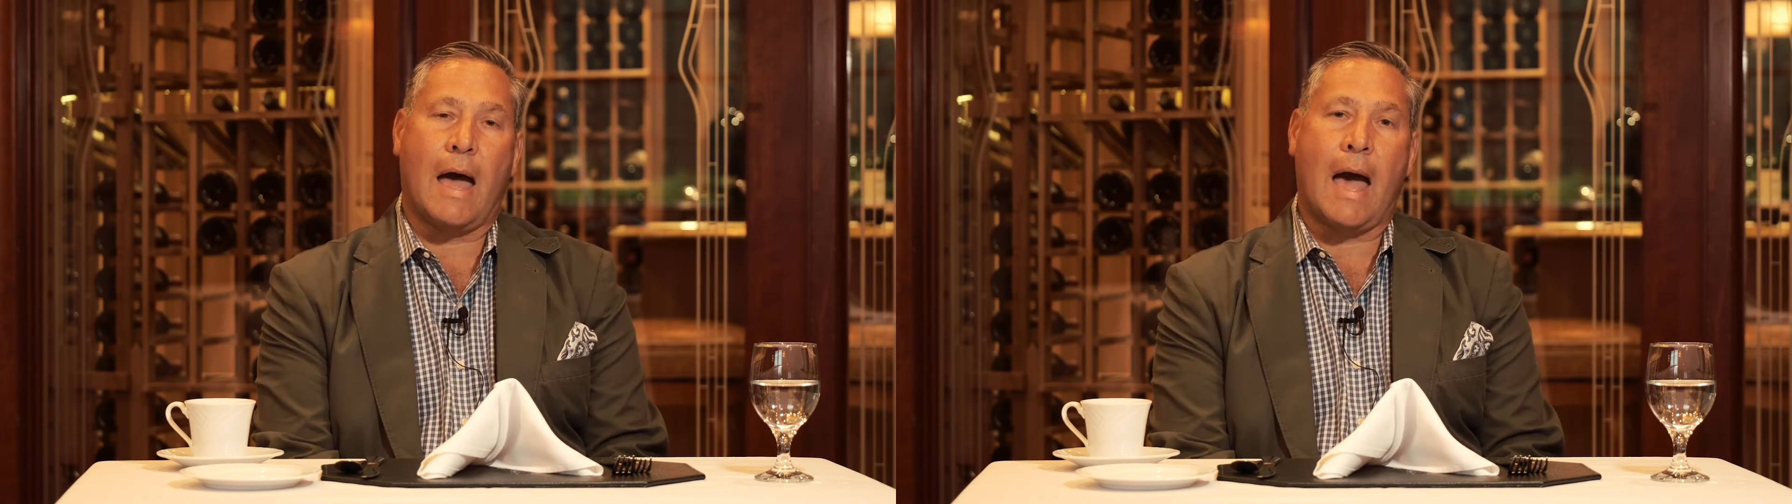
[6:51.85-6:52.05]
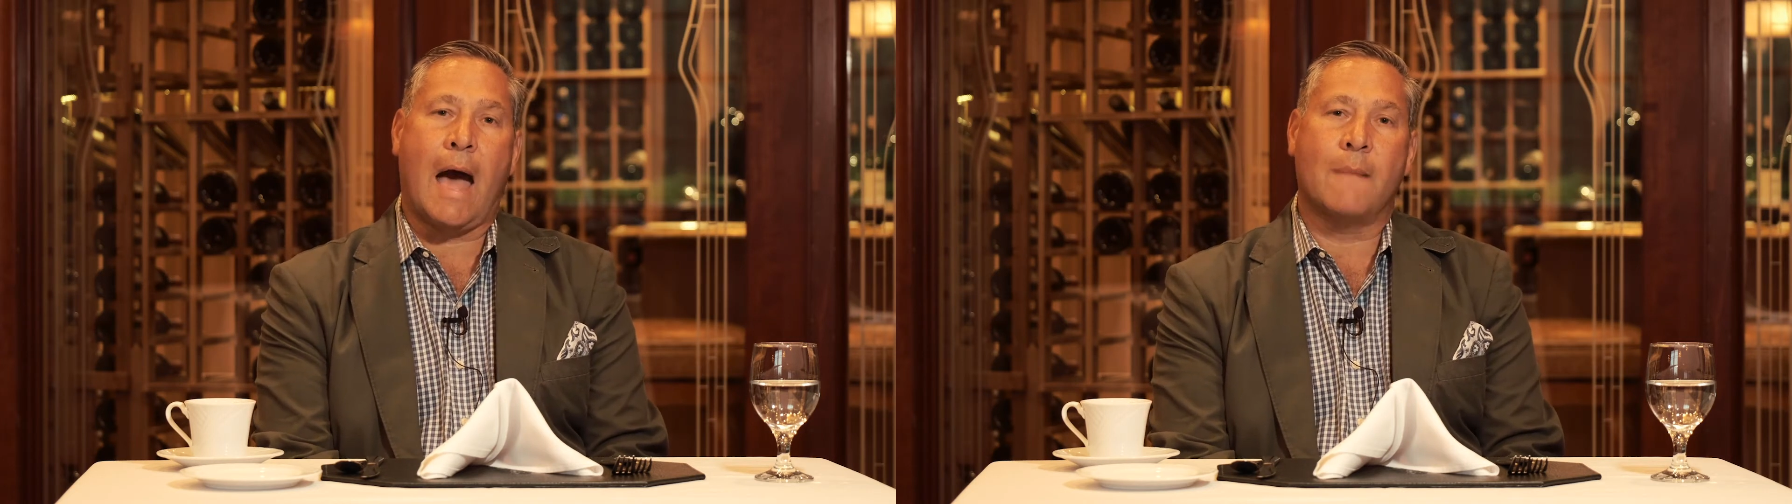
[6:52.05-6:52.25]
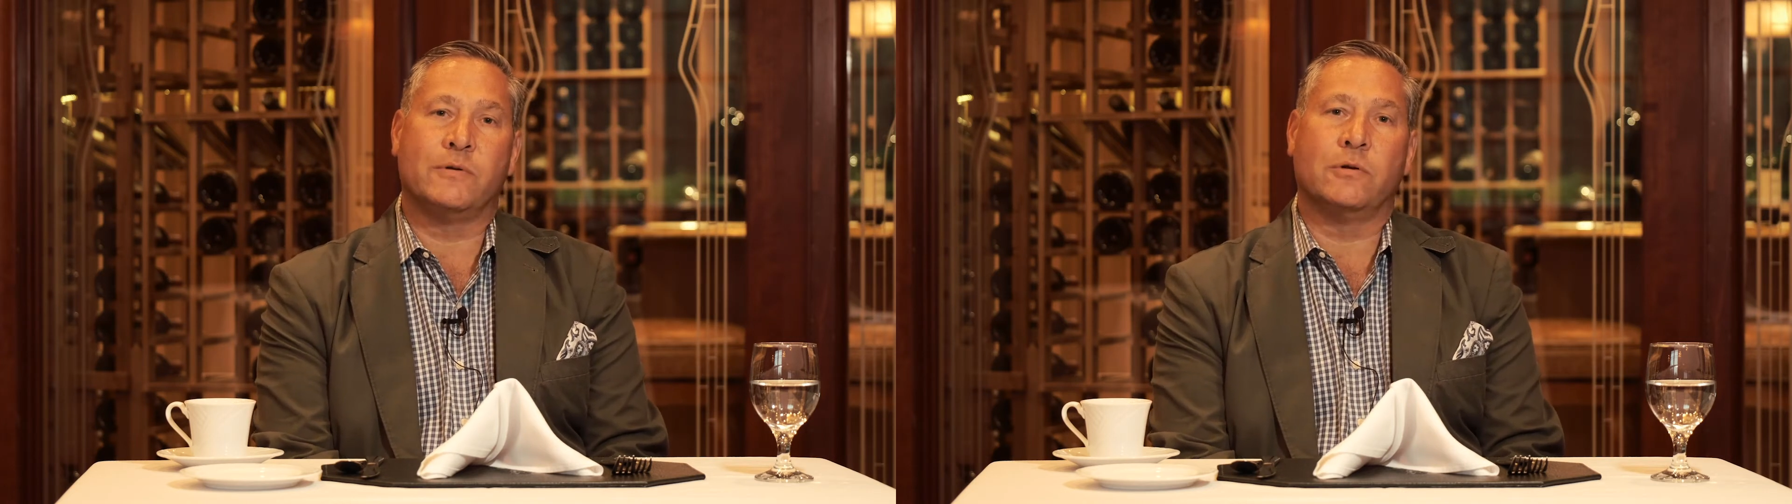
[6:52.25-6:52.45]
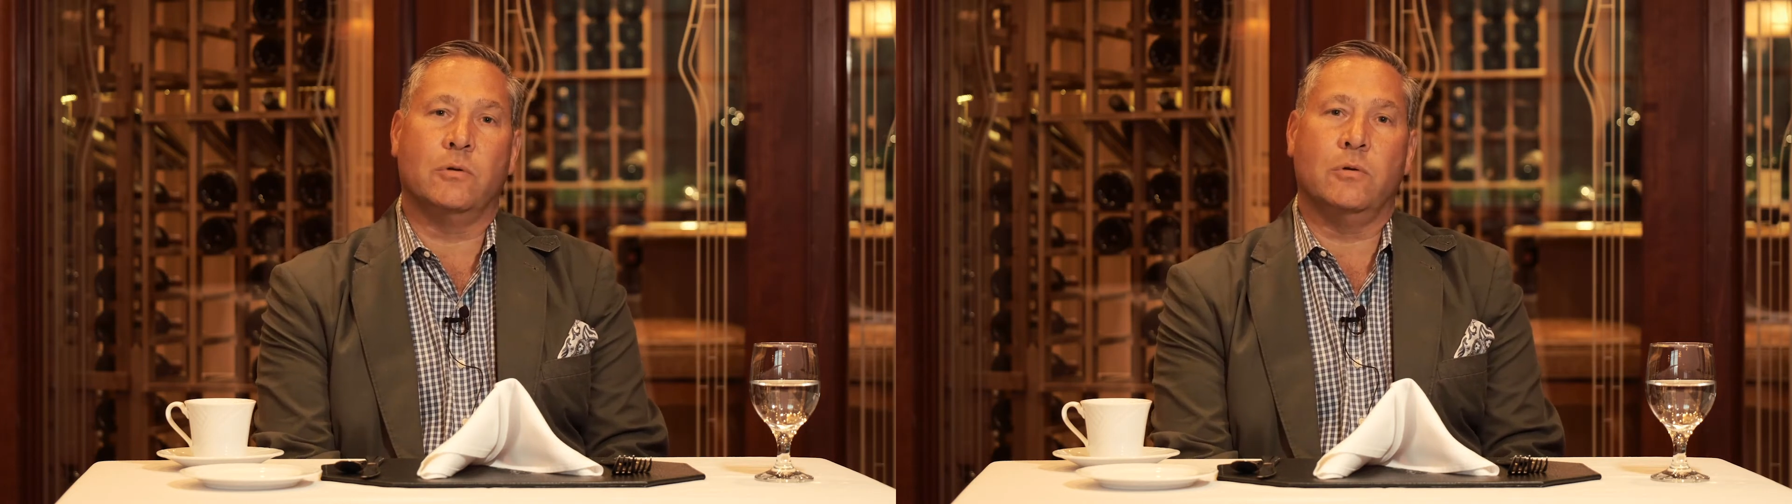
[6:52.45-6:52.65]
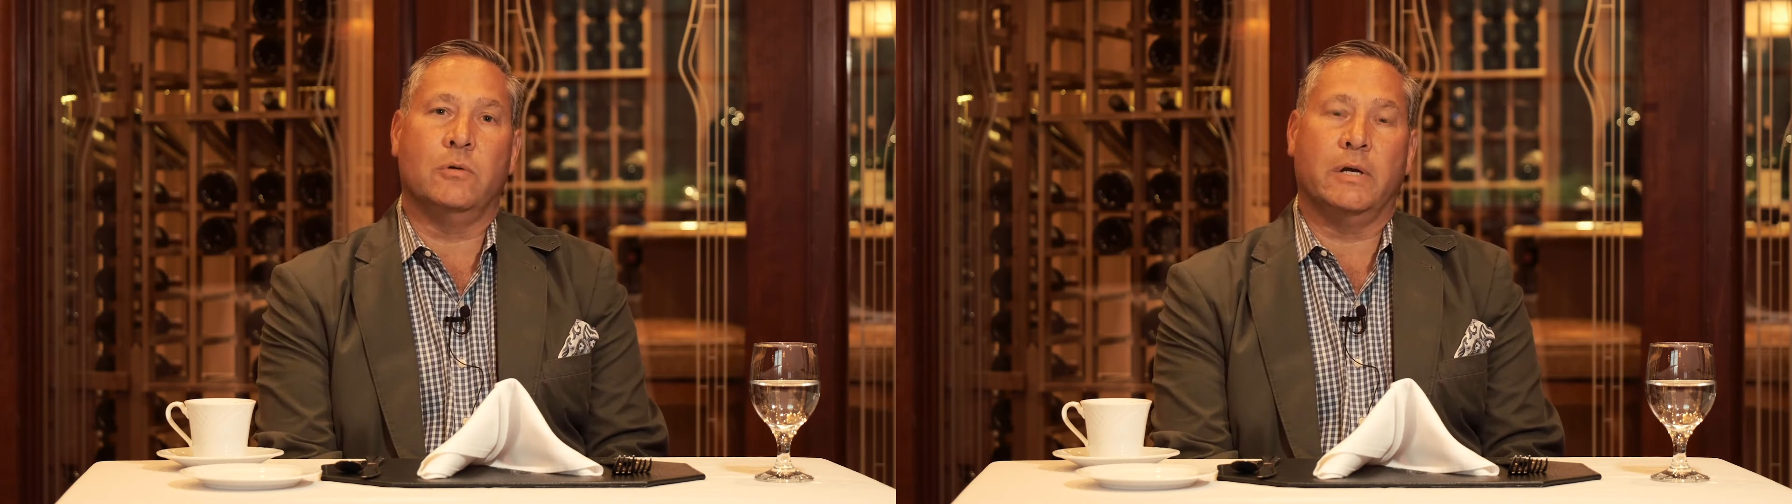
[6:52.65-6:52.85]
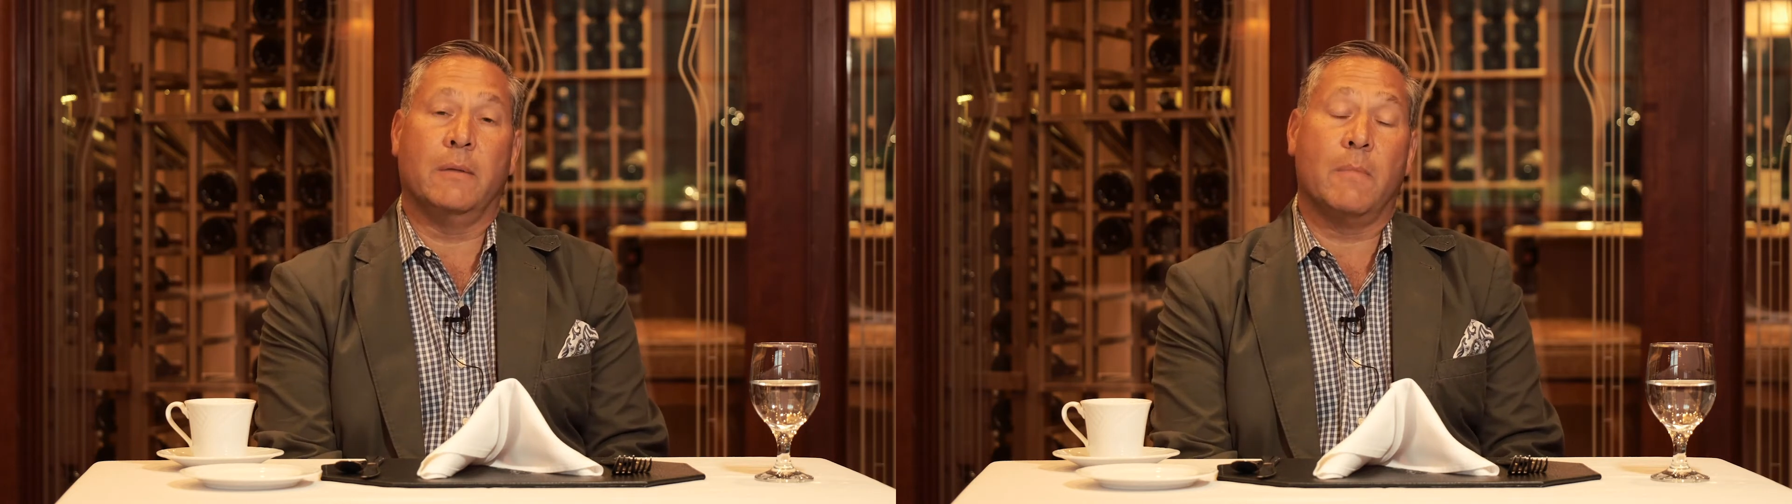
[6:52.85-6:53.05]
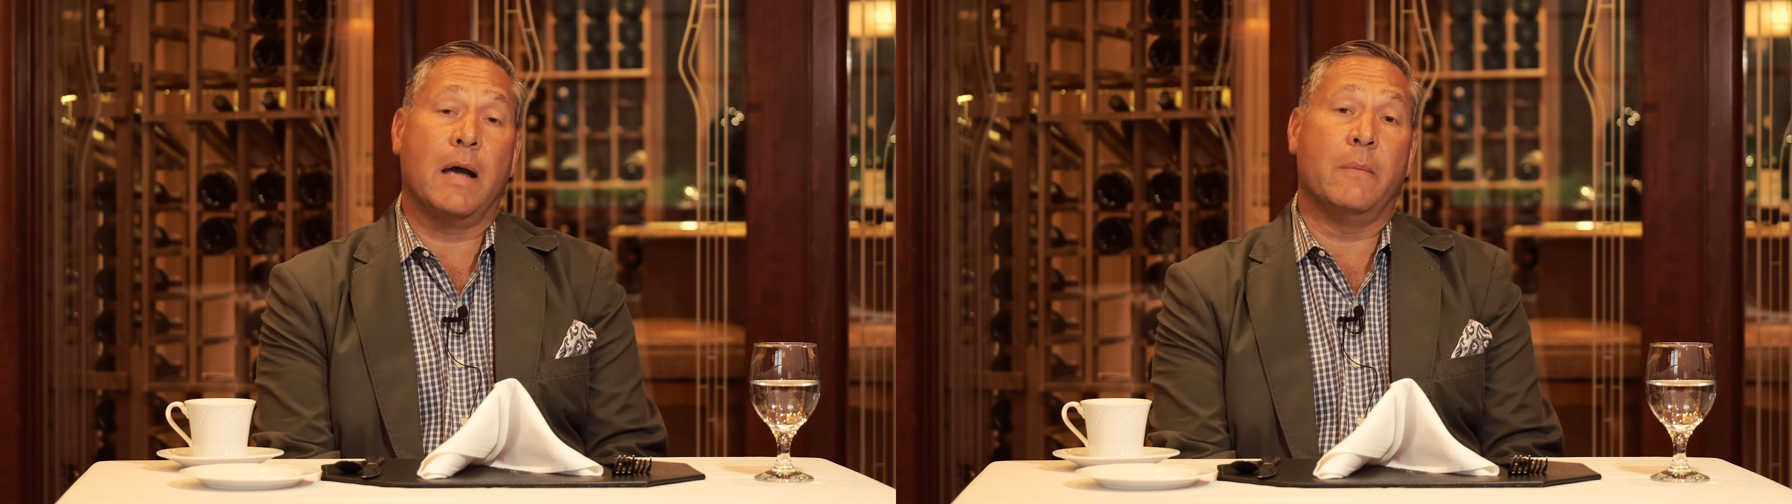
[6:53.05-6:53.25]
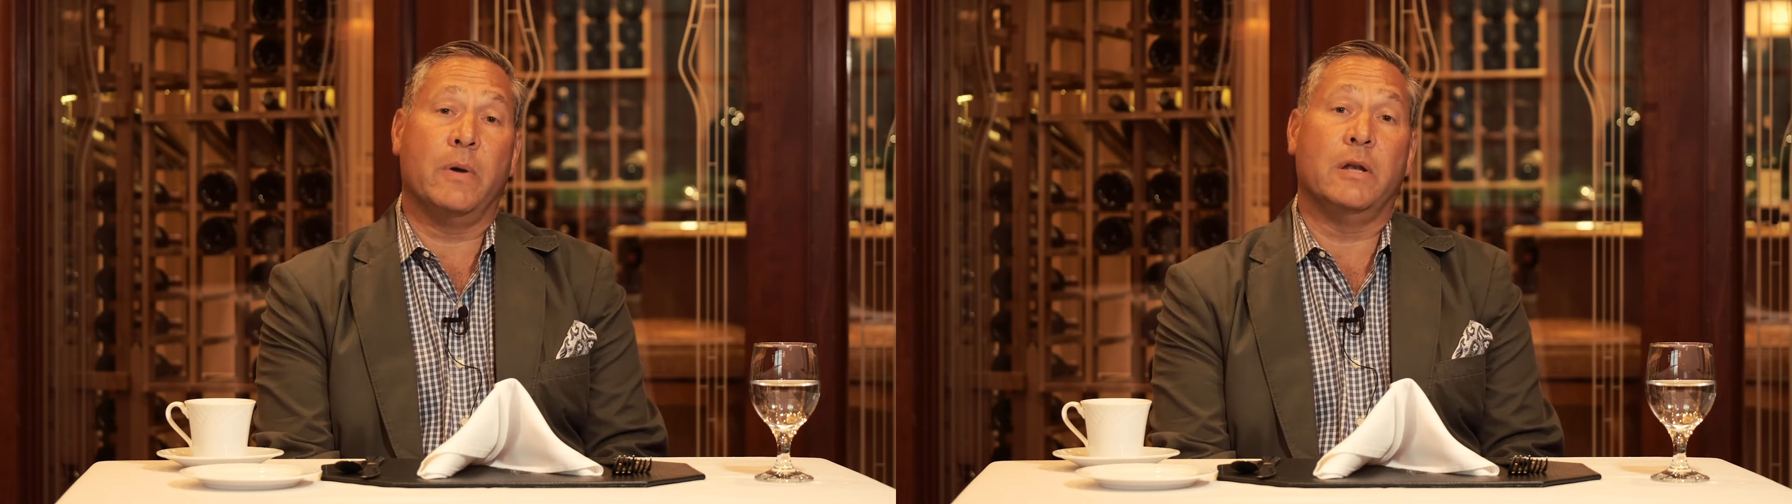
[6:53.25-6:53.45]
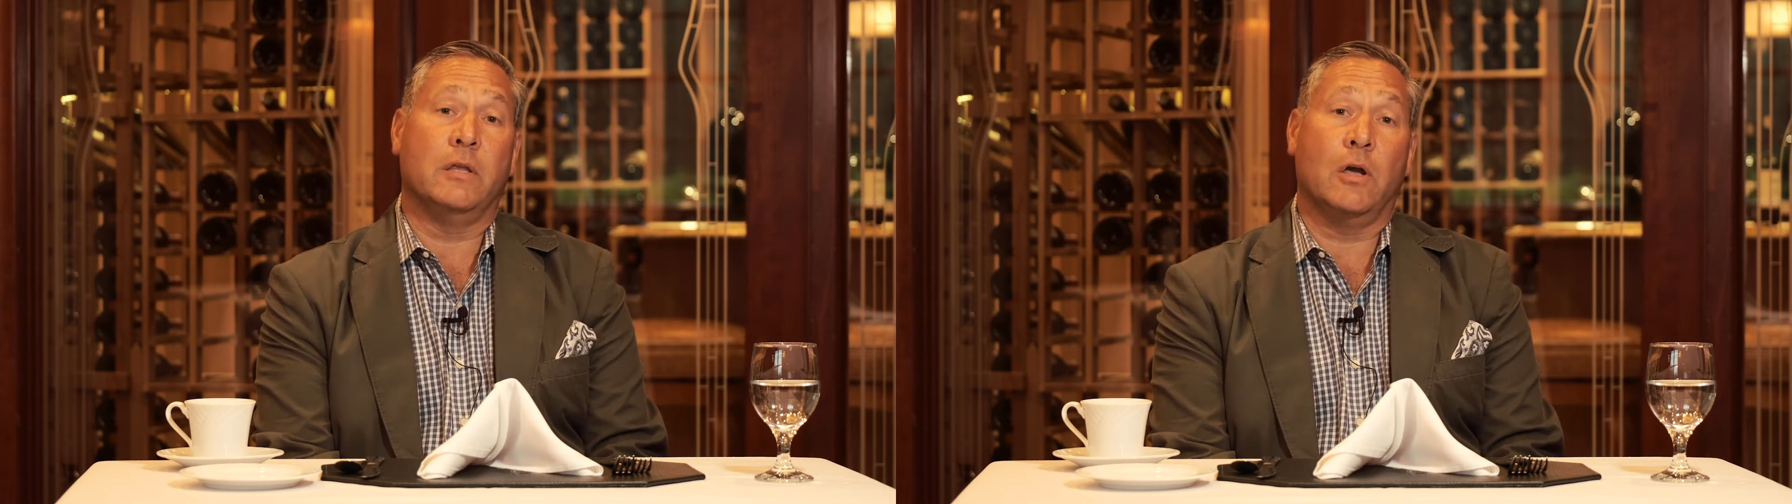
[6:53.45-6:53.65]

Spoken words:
absolutely, in my opinion,